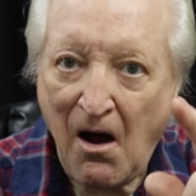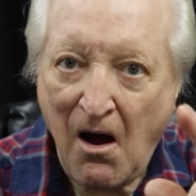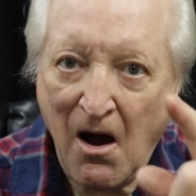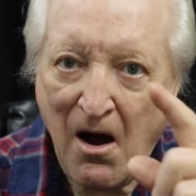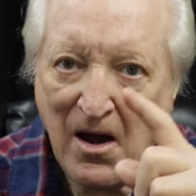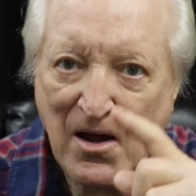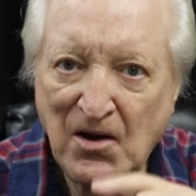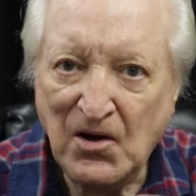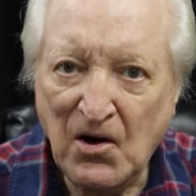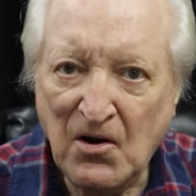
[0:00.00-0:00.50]

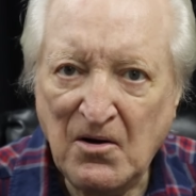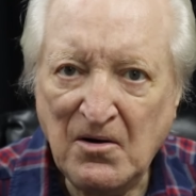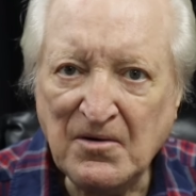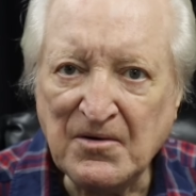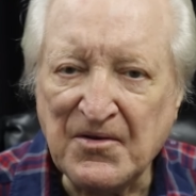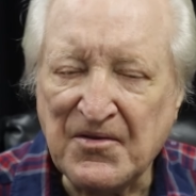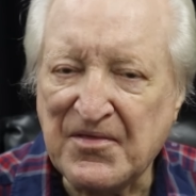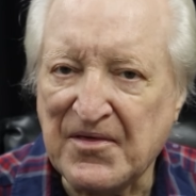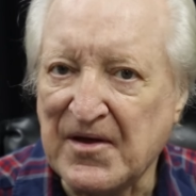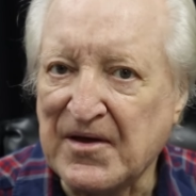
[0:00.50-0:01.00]
I
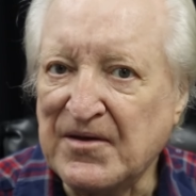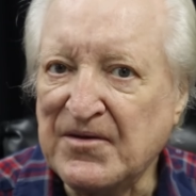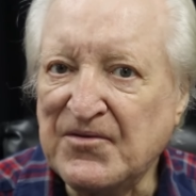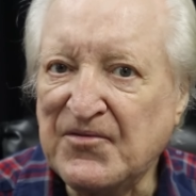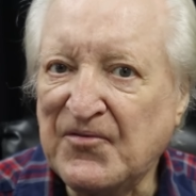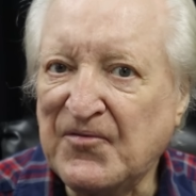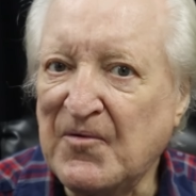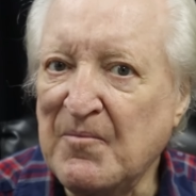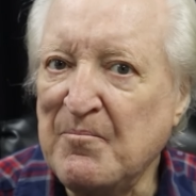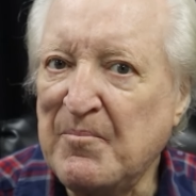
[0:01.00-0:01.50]
learn
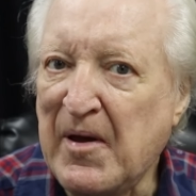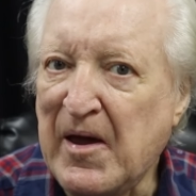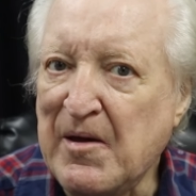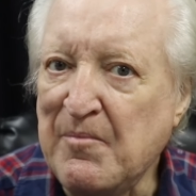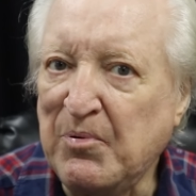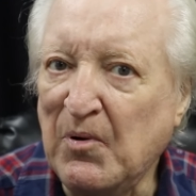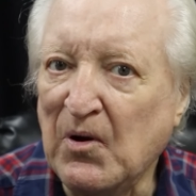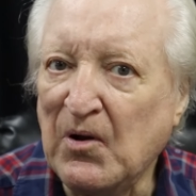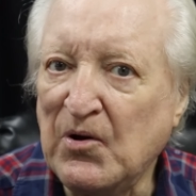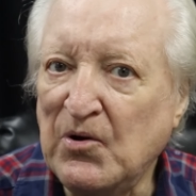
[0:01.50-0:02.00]
things from
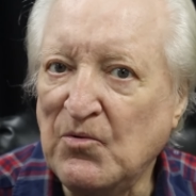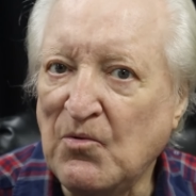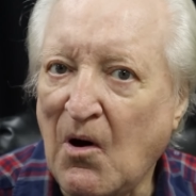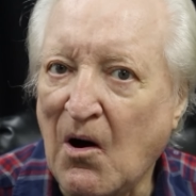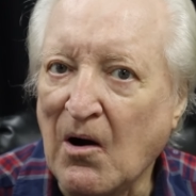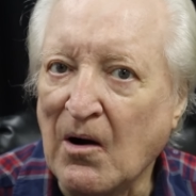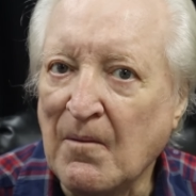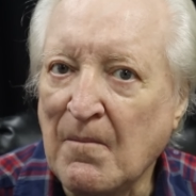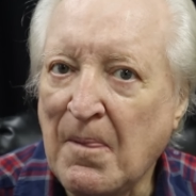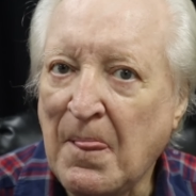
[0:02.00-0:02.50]
people who
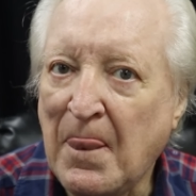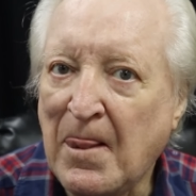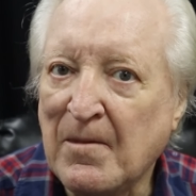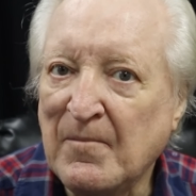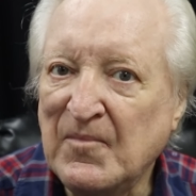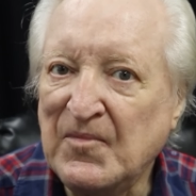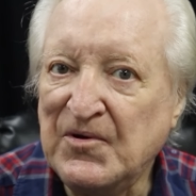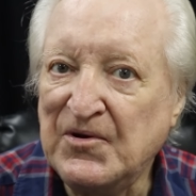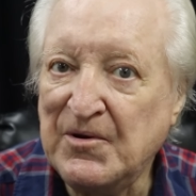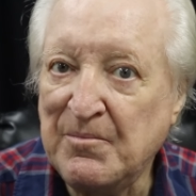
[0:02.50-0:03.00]
are
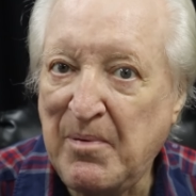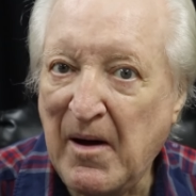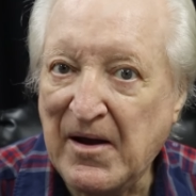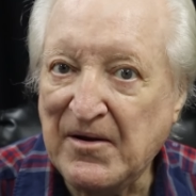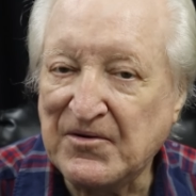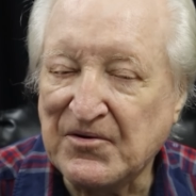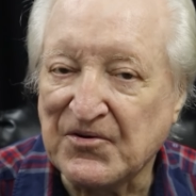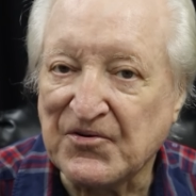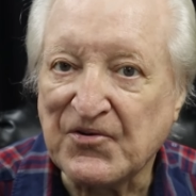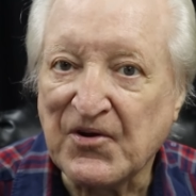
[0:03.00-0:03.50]

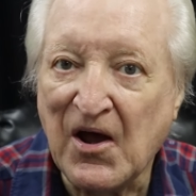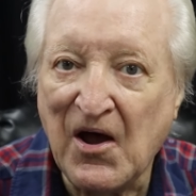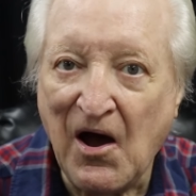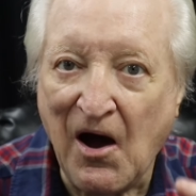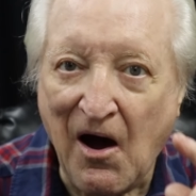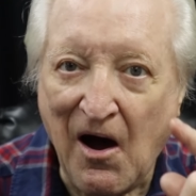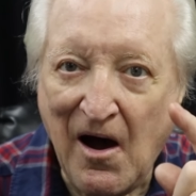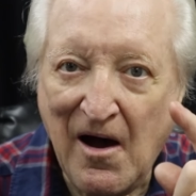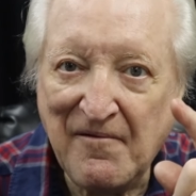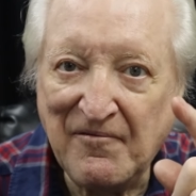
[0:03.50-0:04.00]
debaters.
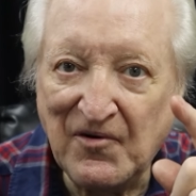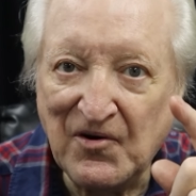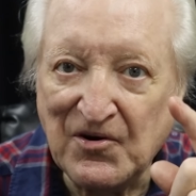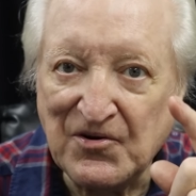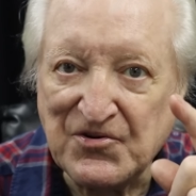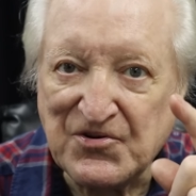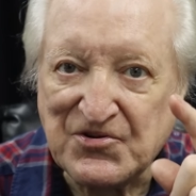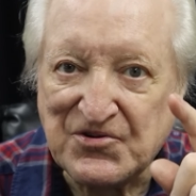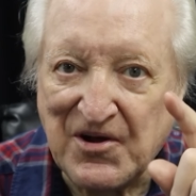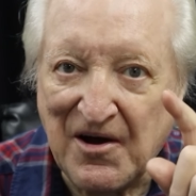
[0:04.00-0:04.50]
I've
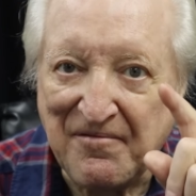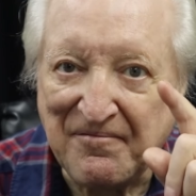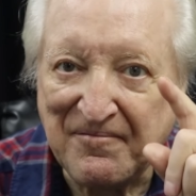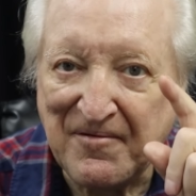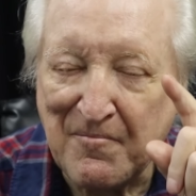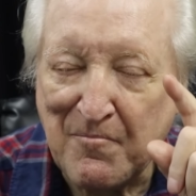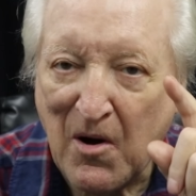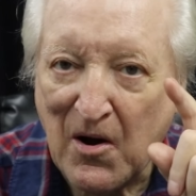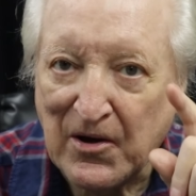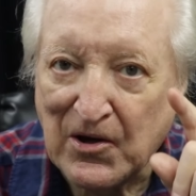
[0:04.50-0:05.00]
learned stuff
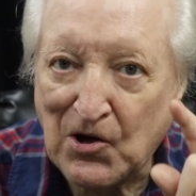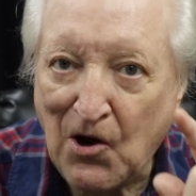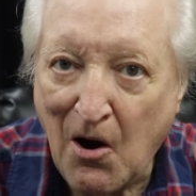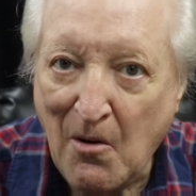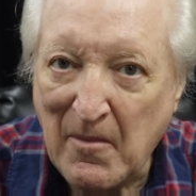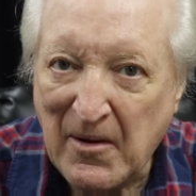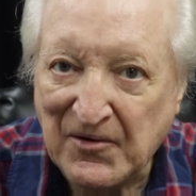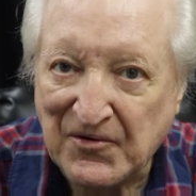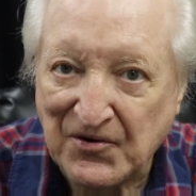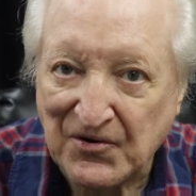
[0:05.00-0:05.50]
from my
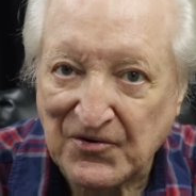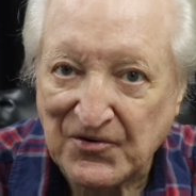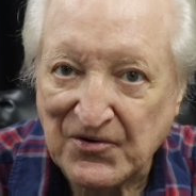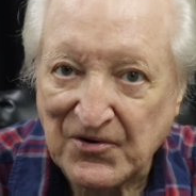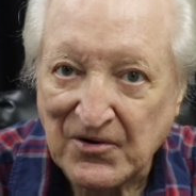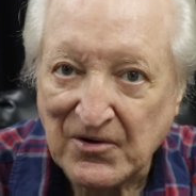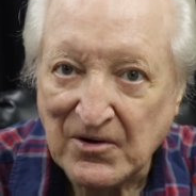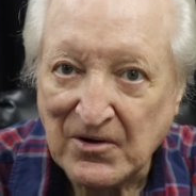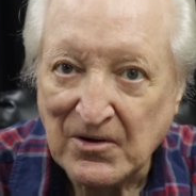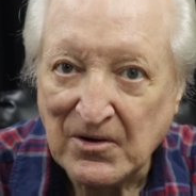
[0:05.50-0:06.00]
commenters.